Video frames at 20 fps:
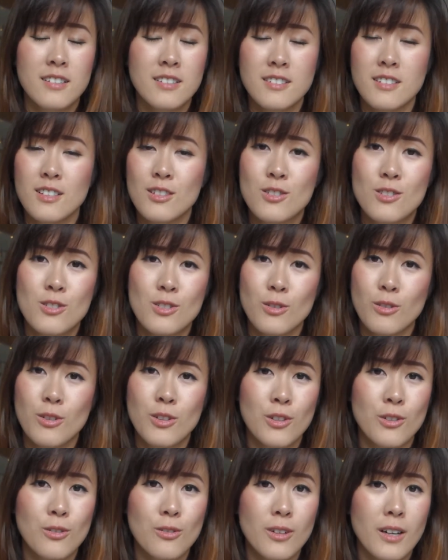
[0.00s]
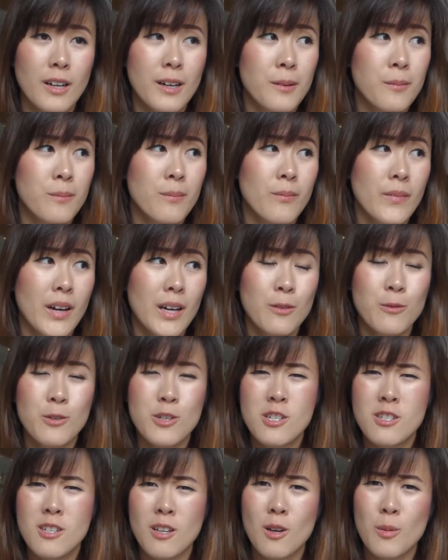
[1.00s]
it's so cute. I
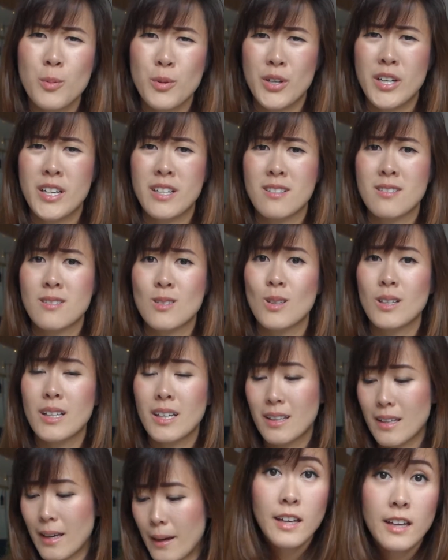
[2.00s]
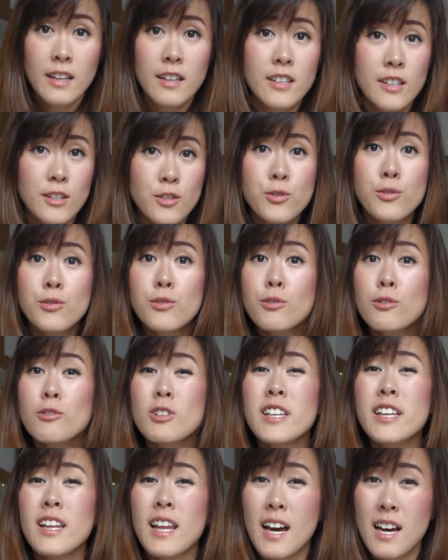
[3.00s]
wish Singapore had a store like that. The
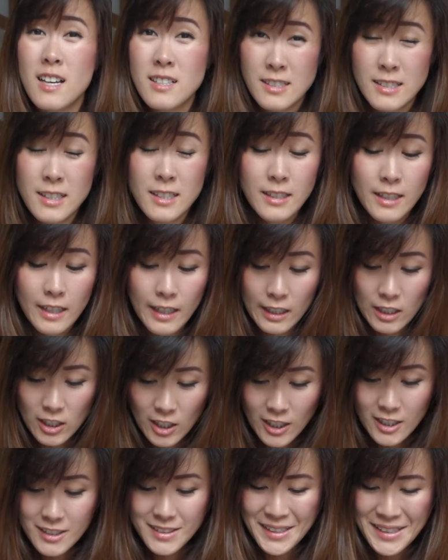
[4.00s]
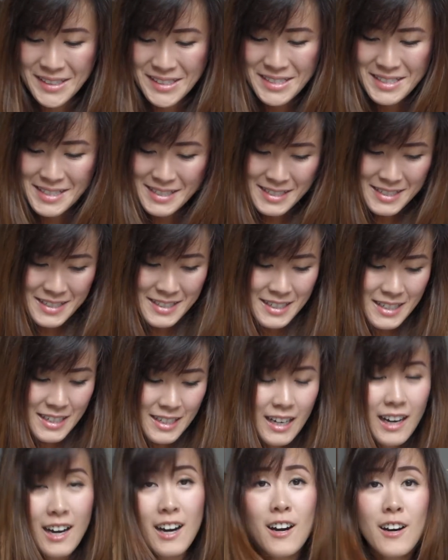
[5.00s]
truly last thing that I got
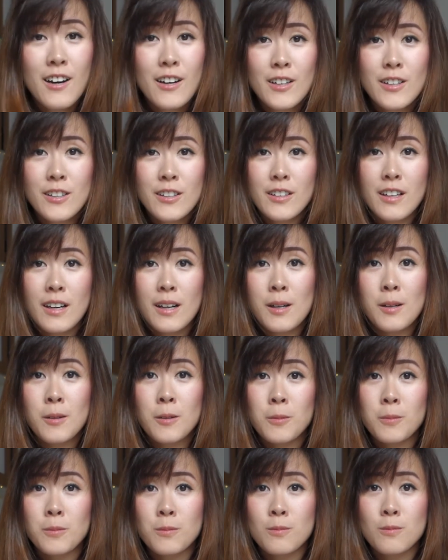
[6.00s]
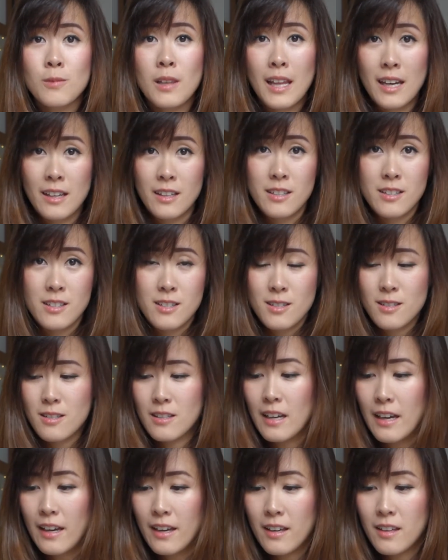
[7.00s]
are lights,
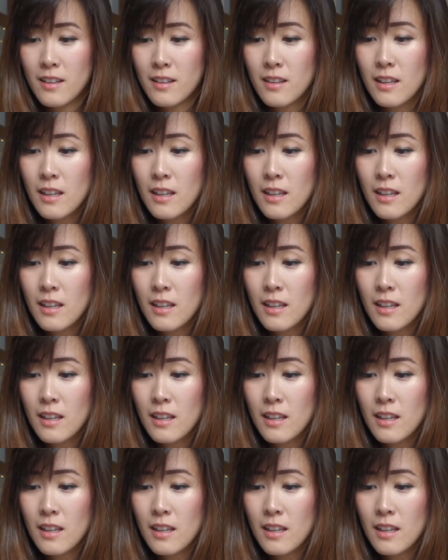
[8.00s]
and